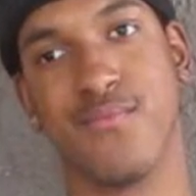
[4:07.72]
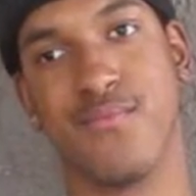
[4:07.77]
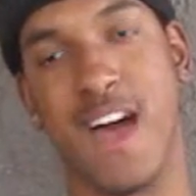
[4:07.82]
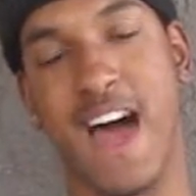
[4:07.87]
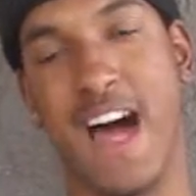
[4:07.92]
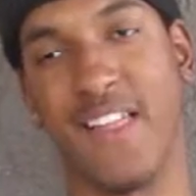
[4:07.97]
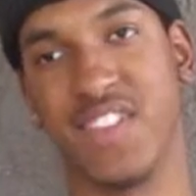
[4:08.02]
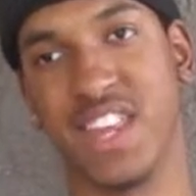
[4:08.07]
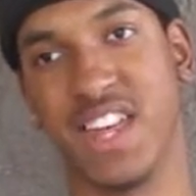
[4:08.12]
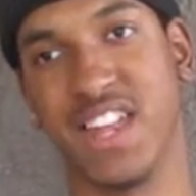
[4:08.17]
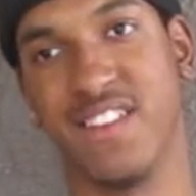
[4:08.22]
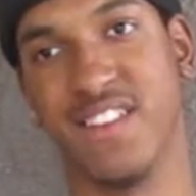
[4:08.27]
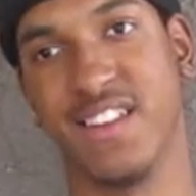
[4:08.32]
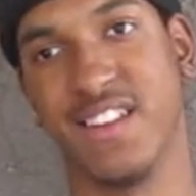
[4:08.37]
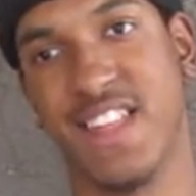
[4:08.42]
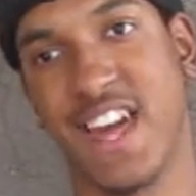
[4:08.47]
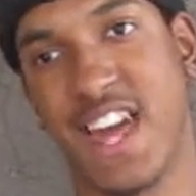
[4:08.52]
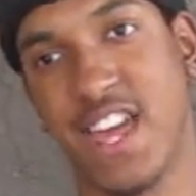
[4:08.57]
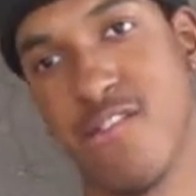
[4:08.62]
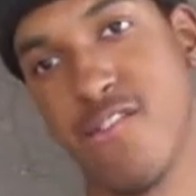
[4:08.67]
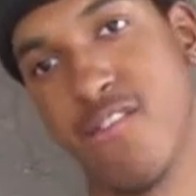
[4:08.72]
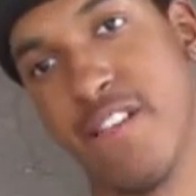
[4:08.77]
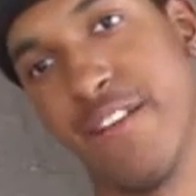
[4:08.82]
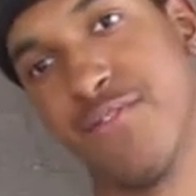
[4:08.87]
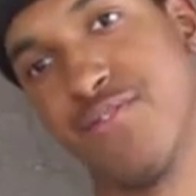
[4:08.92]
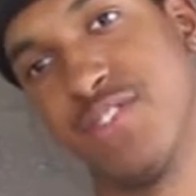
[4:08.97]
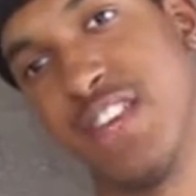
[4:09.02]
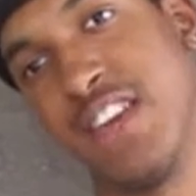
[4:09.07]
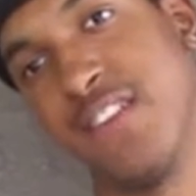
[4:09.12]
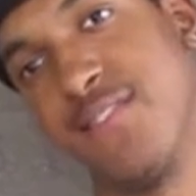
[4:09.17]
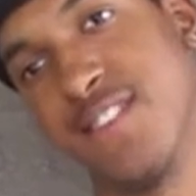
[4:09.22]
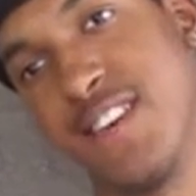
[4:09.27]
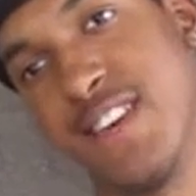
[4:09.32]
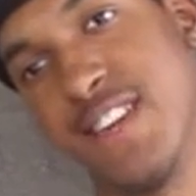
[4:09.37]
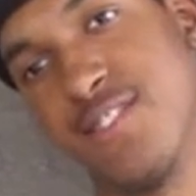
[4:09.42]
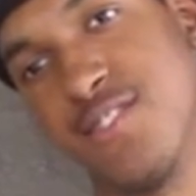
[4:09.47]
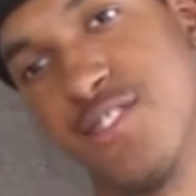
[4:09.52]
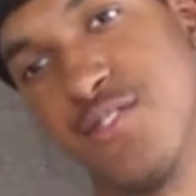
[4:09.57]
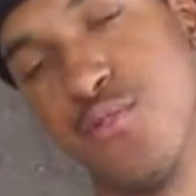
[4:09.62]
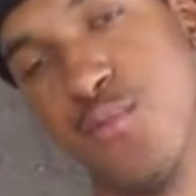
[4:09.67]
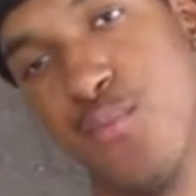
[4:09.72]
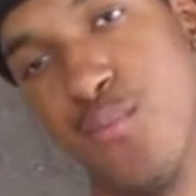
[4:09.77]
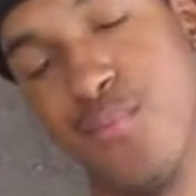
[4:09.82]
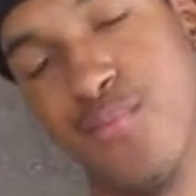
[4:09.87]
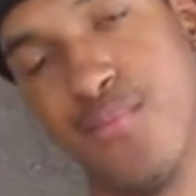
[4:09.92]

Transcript: At the end of the day, you left Team 10 too.